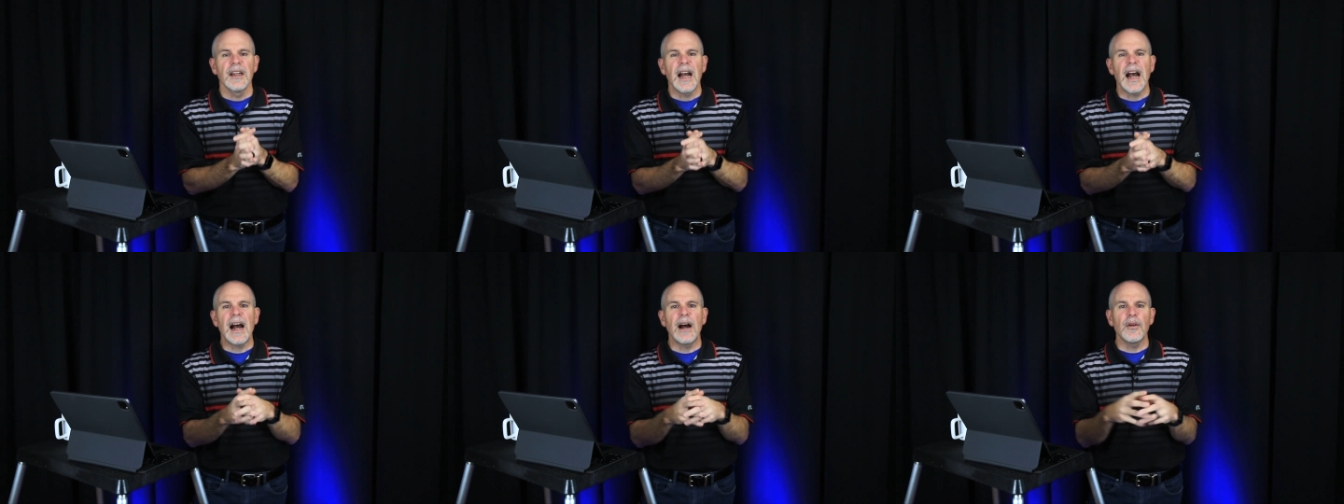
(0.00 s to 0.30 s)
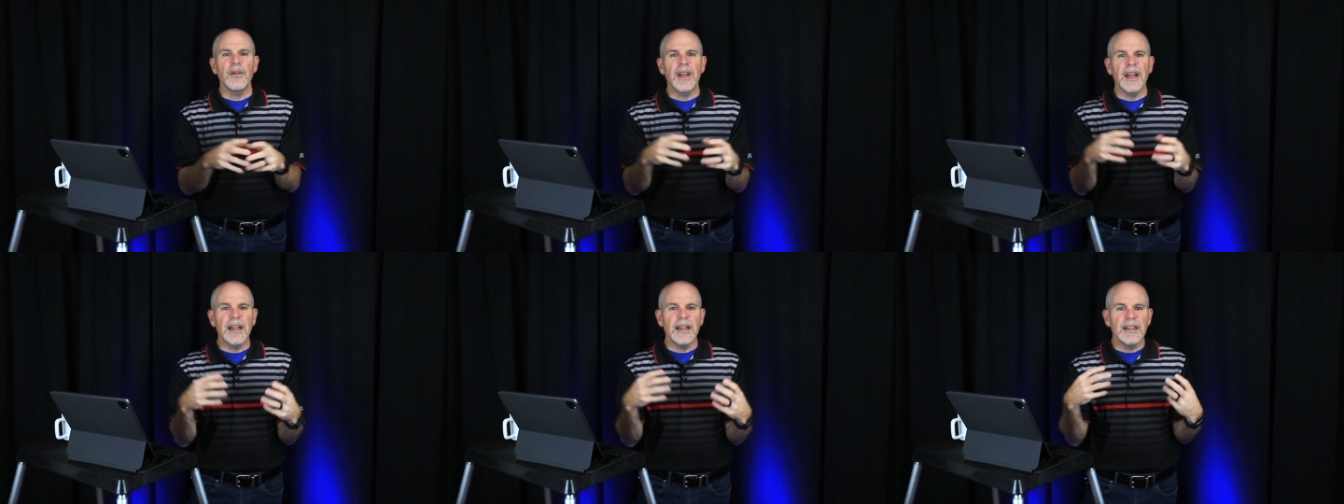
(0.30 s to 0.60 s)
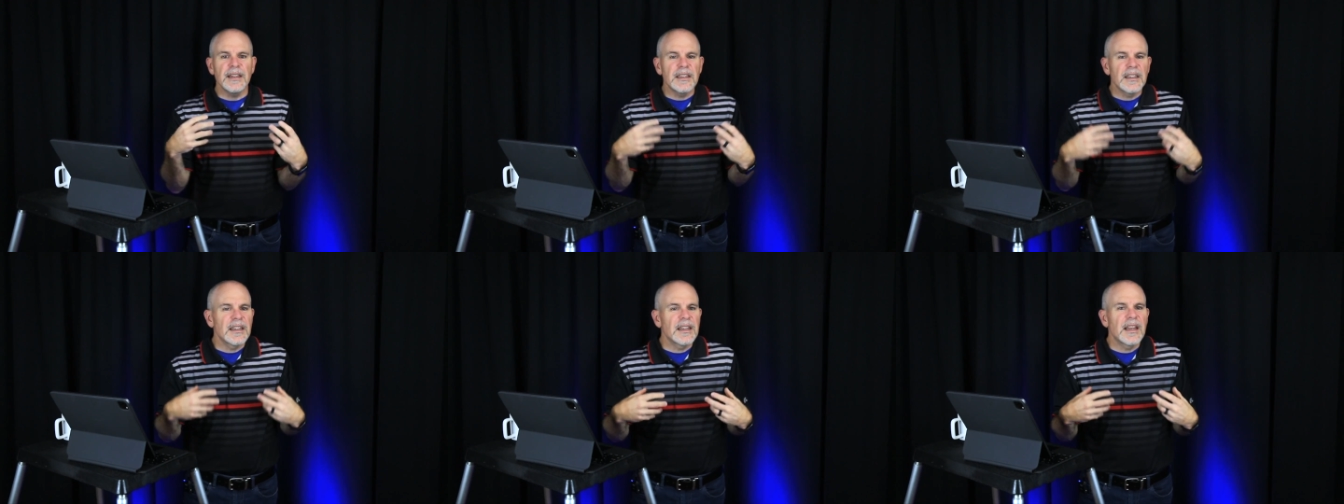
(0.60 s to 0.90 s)
how
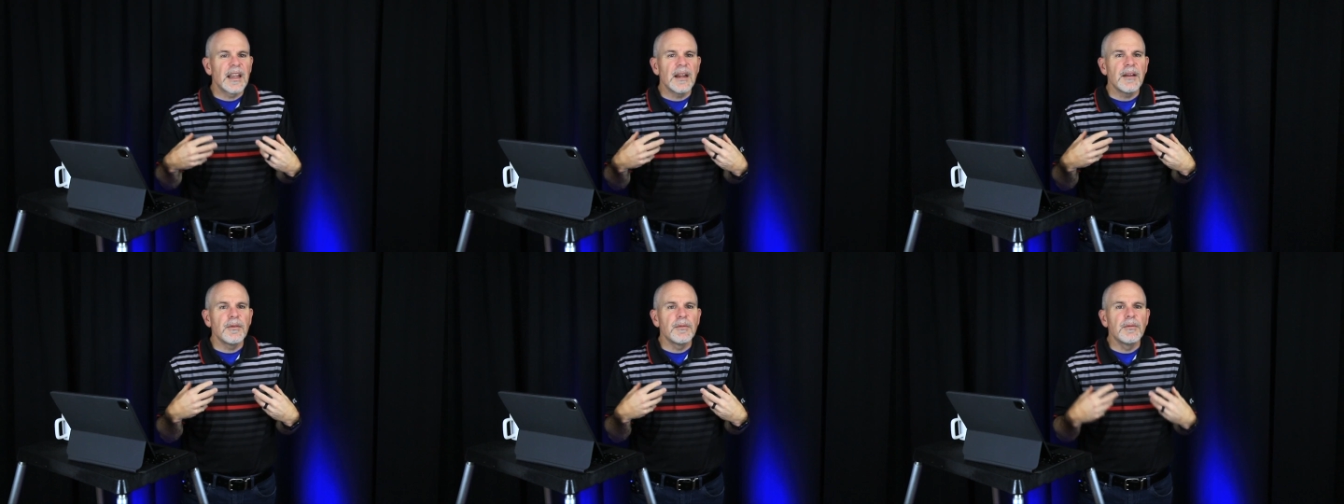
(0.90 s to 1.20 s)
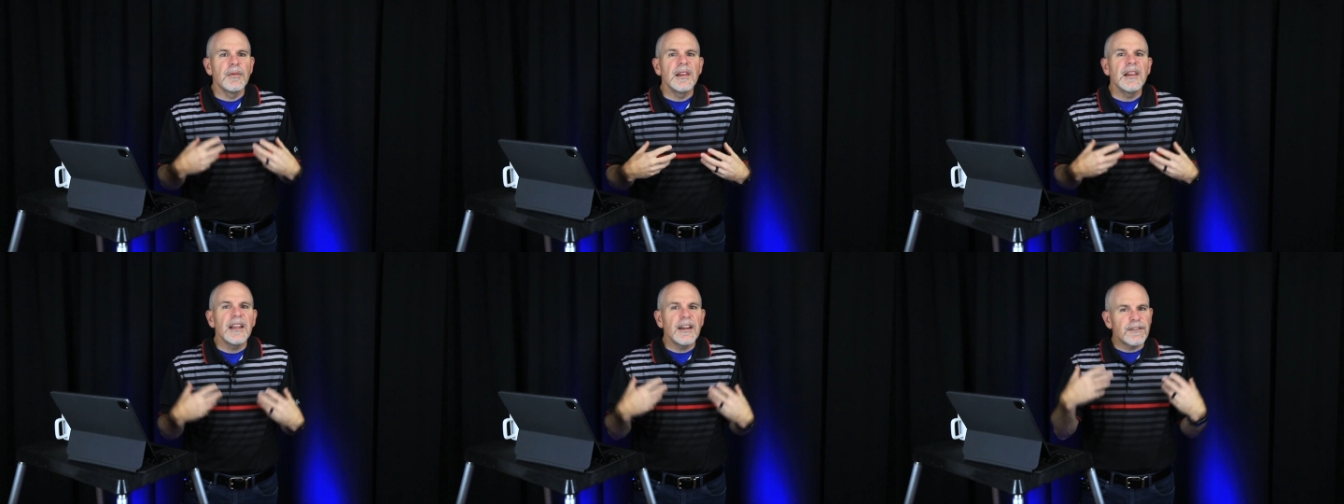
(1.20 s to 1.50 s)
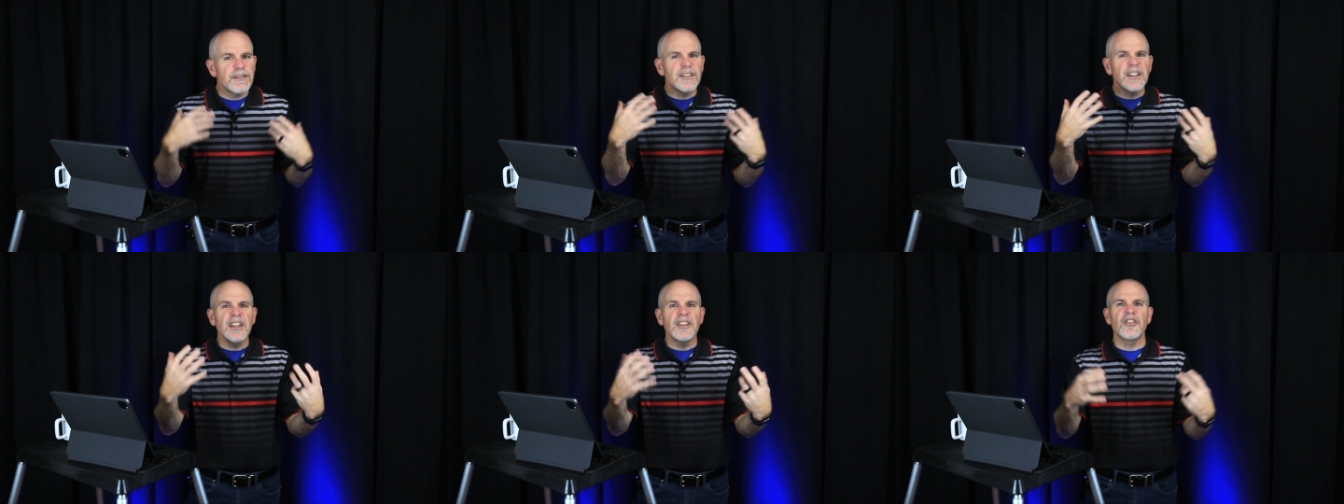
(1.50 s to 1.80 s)
they they
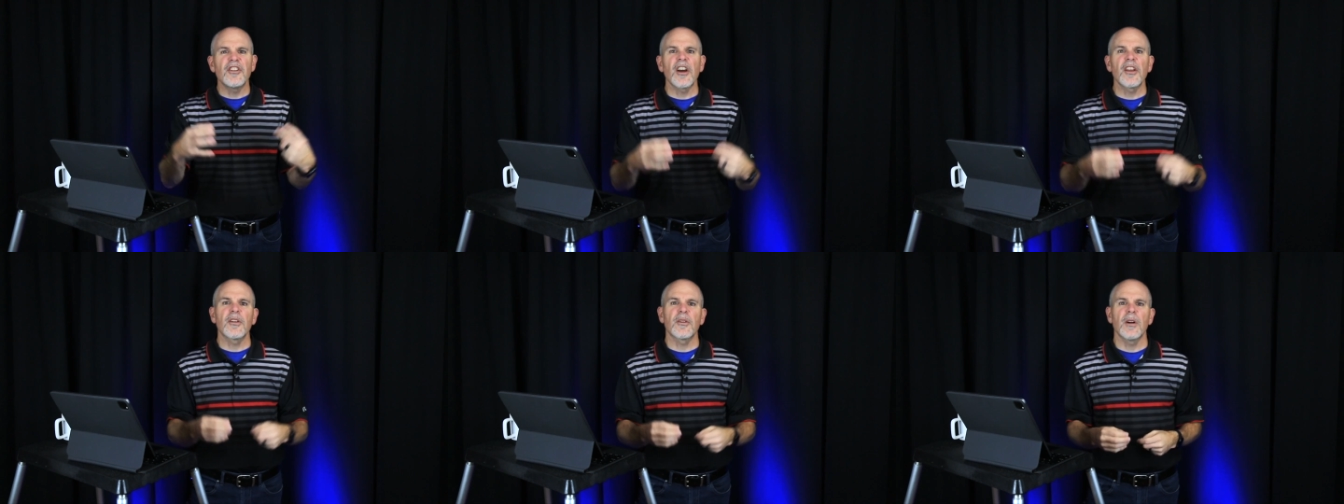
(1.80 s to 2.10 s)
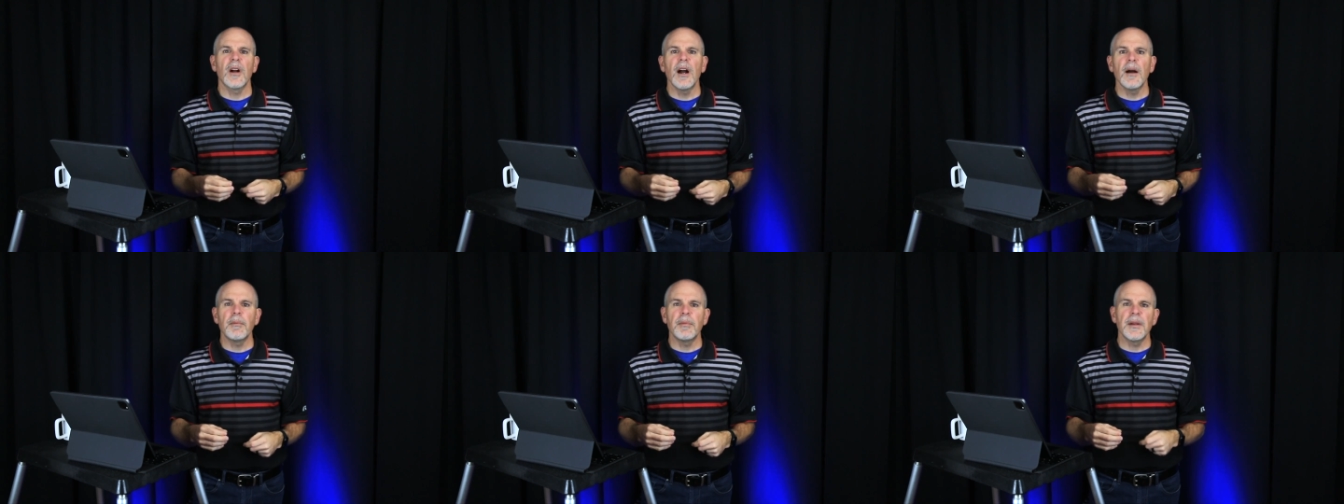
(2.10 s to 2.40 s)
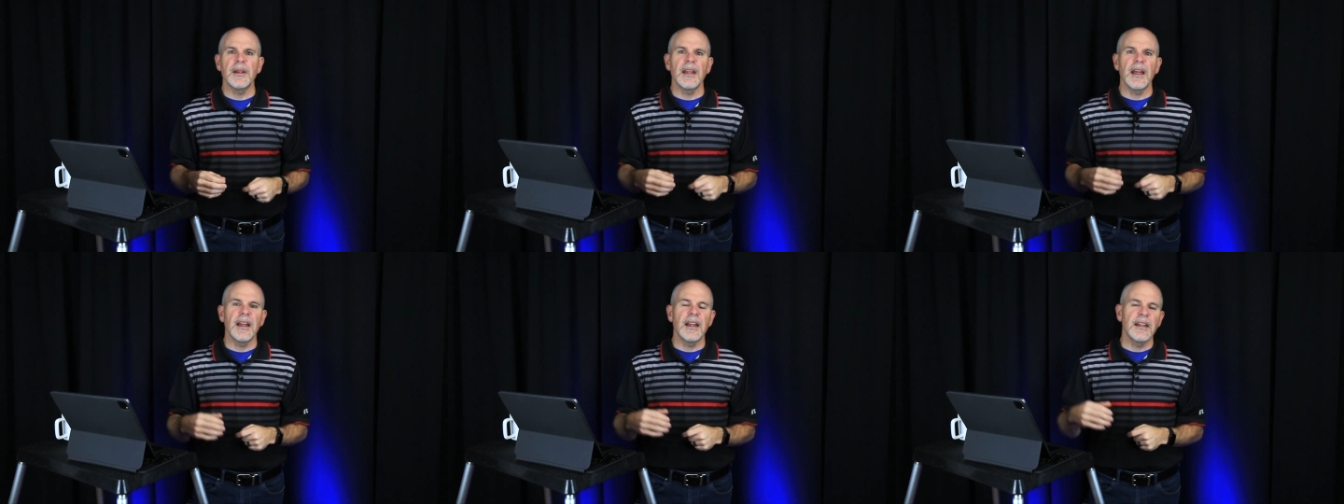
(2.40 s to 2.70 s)
lift each other up
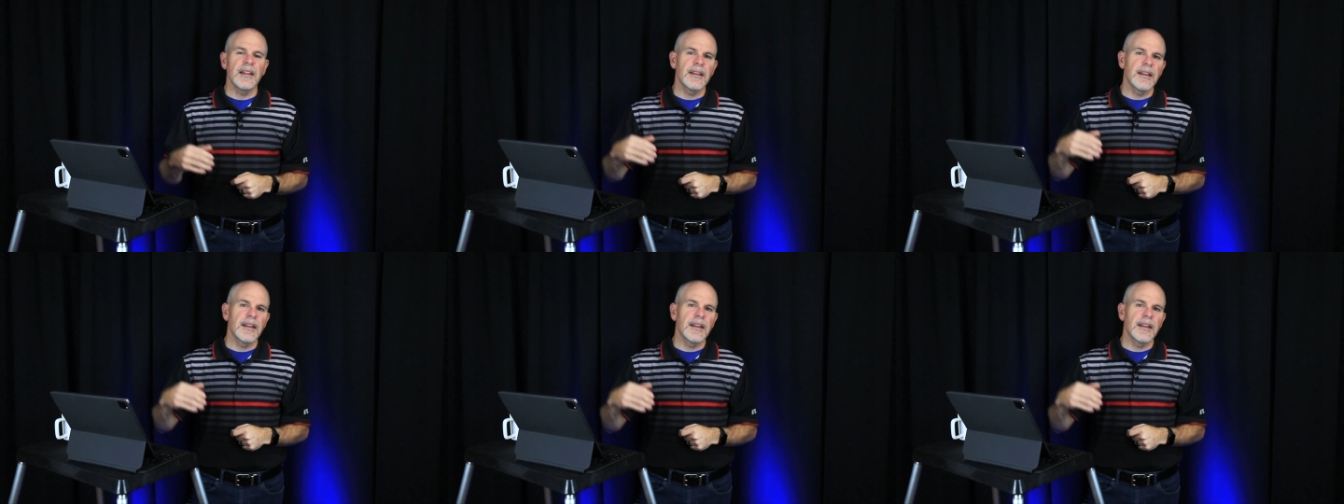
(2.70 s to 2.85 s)
and they